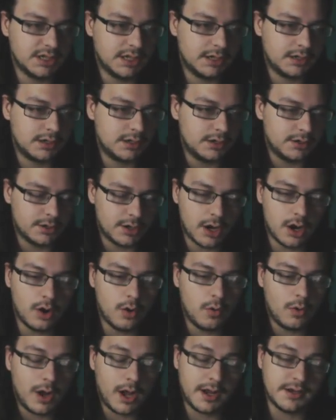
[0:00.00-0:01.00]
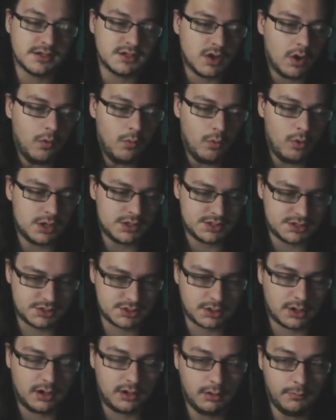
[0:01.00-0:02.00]
And no, I don't want to
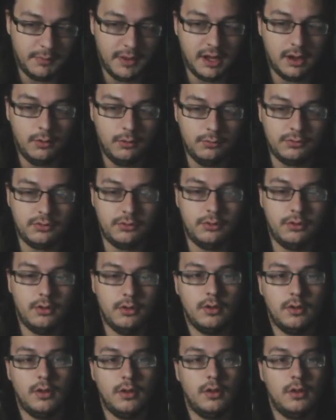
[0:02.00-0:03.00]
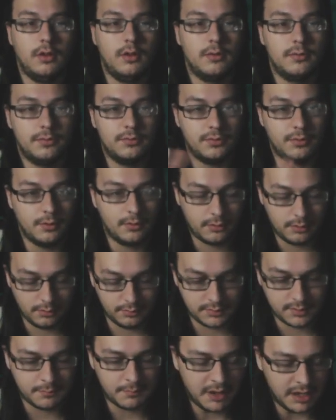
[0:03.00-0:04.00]
talk about the,
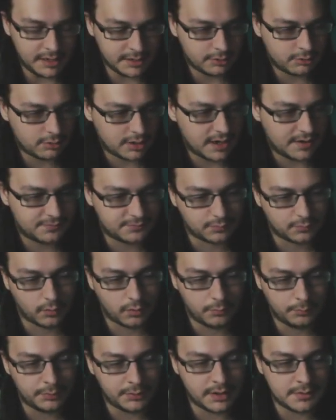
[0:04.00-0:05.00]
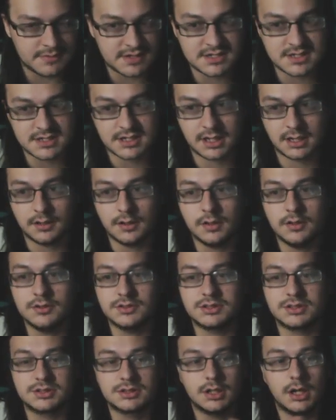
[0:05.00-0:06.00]
the Minecraft roleplay Mystic
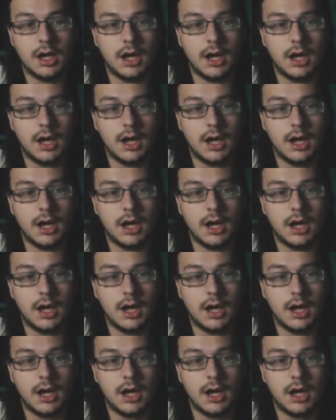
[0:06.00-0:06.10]
Hills.